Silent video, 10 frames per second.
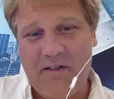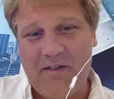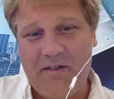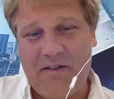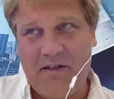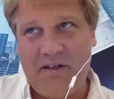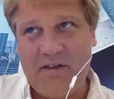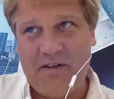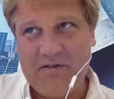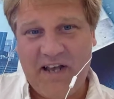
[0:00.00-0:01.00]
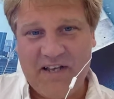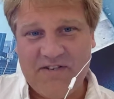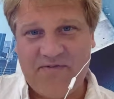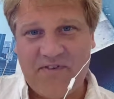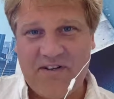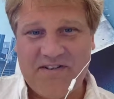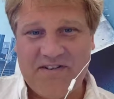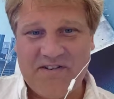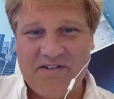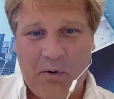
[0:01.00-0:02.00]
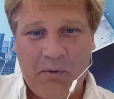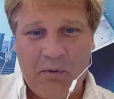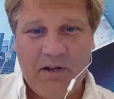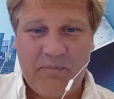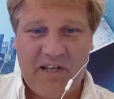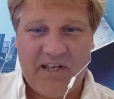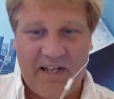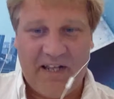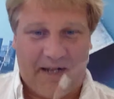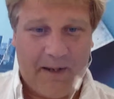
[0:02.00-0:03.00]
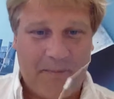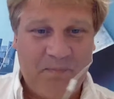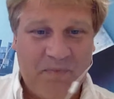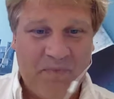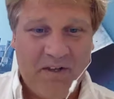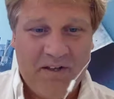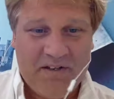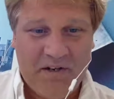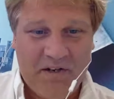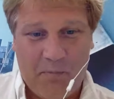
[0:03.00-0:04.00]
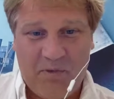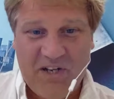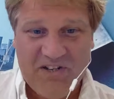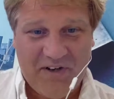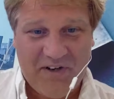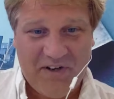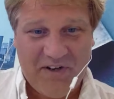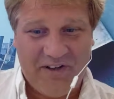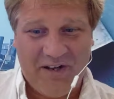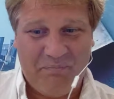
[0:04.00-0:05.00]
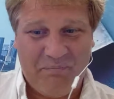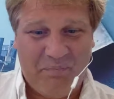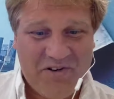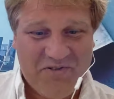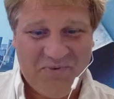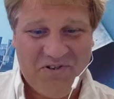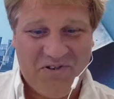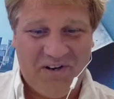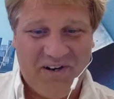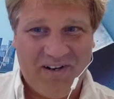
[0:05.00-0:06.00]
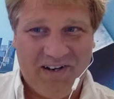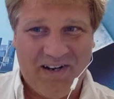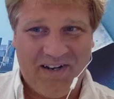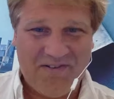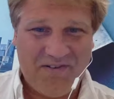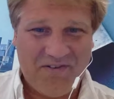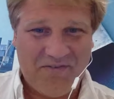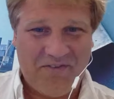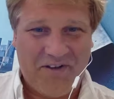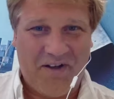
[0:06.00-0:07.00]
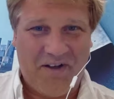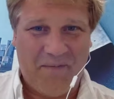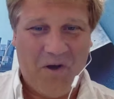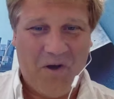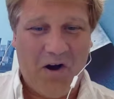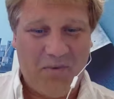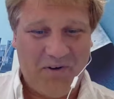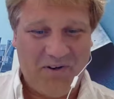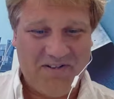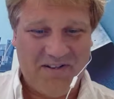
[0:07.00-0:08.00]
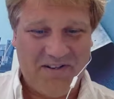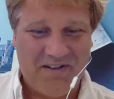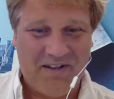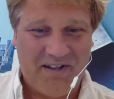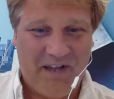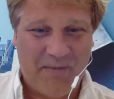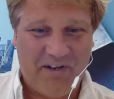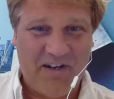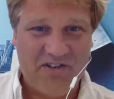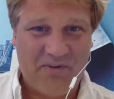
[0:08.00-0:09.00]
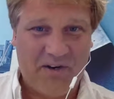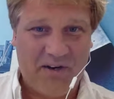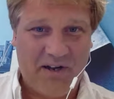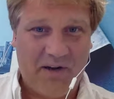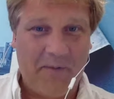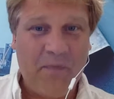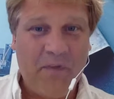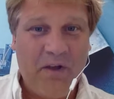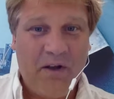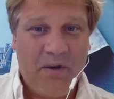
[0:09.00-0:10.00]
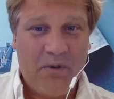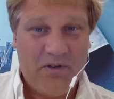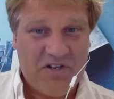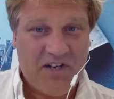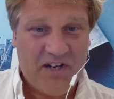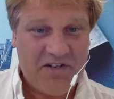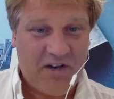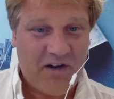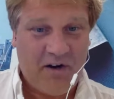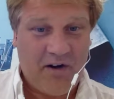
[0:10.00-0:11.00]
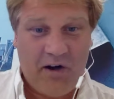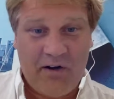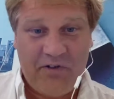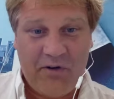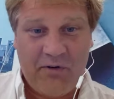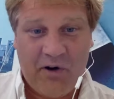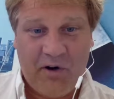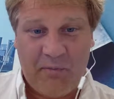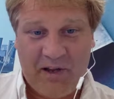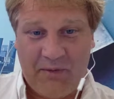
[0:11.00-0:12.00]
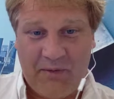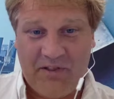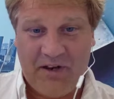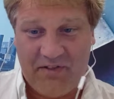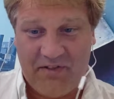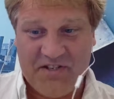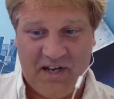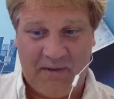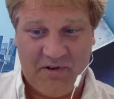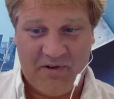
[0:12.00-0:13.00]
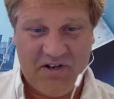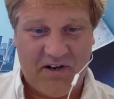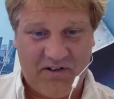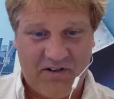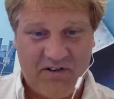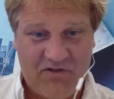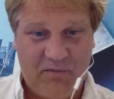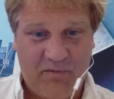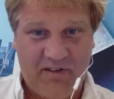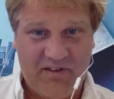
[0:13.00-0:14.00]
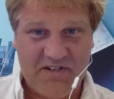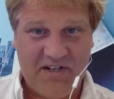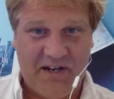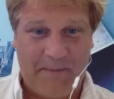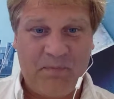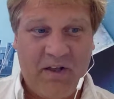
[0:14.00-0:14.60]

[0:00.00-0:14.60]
the use case for this is only beginning. So please forgive any bugs which are in it and any sort of awkwardness in the application right now. We're just getting started, and all of you who are playing with it at this time and starting to contribute at this time,